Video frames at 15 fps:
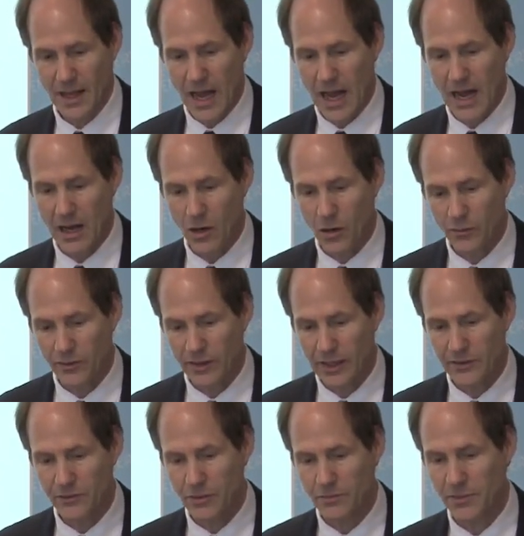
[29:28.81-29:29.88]
Over
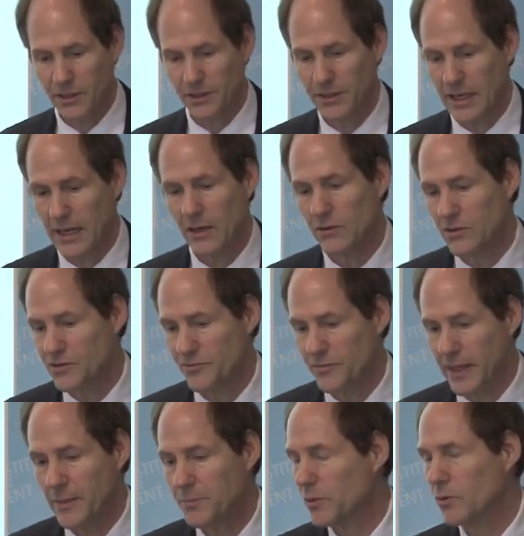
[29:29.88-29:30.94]
100 million hours of
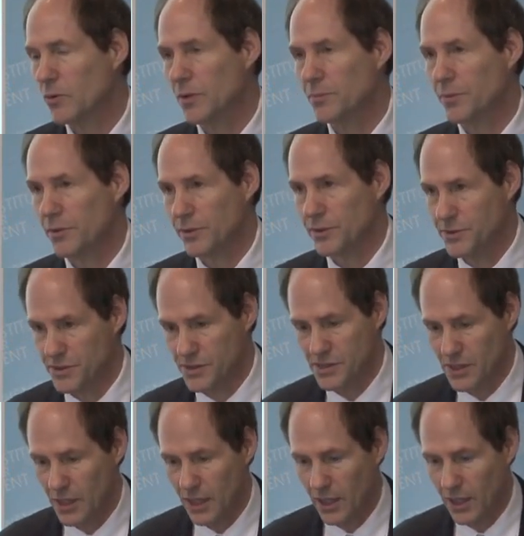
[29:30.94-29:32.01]
paperwork burdens
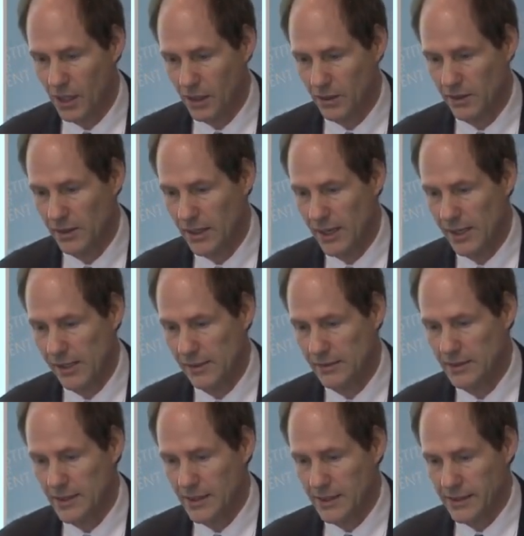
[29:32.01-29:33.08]
are
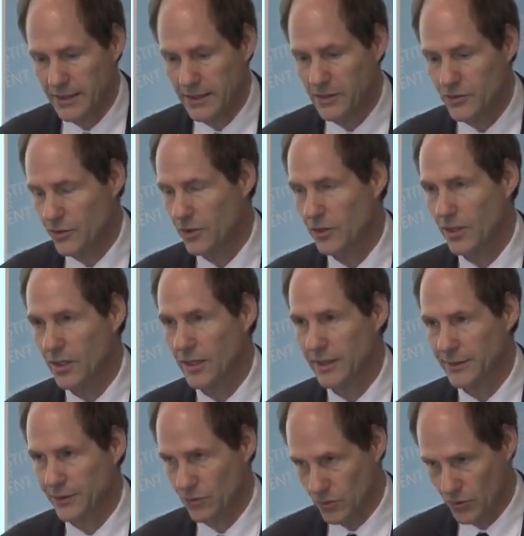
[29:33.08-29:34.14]
either
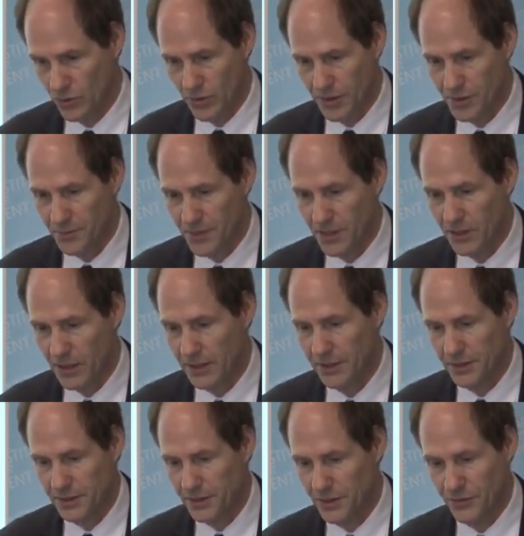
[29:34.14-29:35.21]
gone or going to be gone
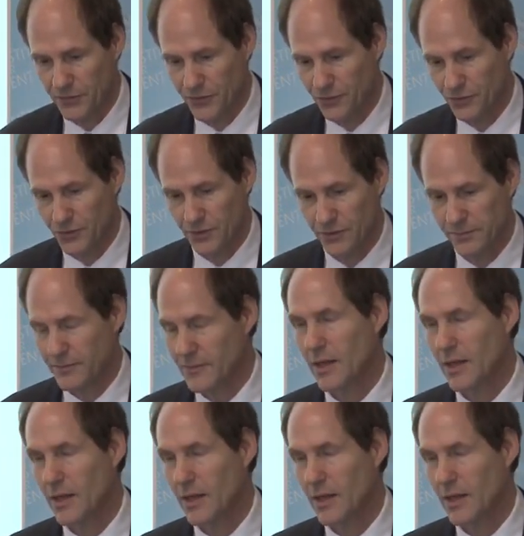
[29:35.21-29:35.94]
in the near future.